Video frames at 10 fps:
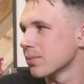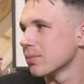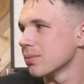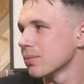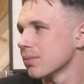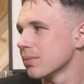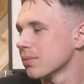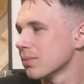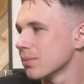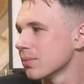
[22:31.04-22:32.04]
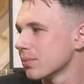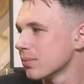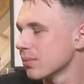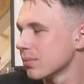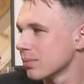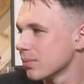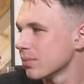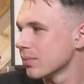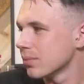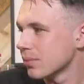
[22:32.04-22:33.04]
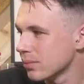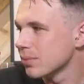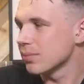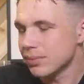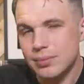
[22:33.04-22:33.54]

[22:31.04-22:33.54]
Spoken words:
The person shown says nothing.